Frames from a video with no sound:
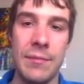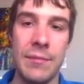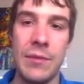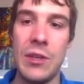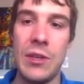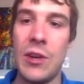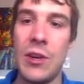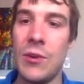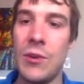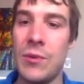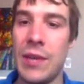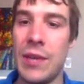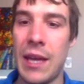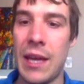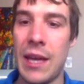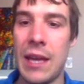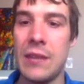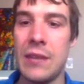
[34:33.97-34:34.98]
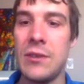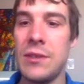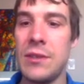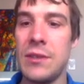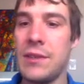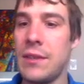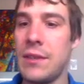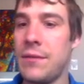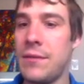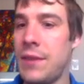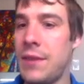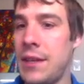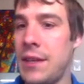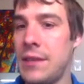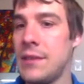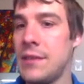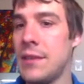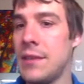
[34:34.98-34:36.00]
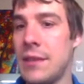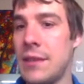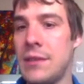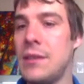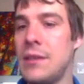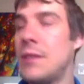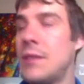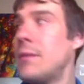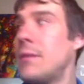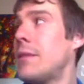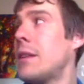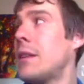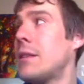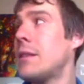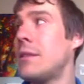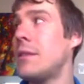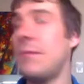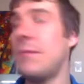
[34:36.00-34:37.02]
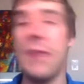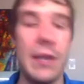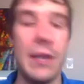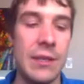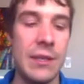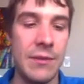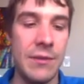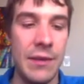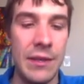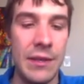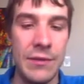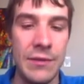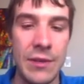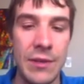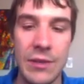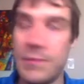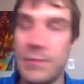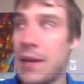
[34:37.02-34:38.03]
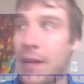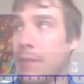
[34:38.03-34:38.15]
known ages of things, because we've got a history that stretches back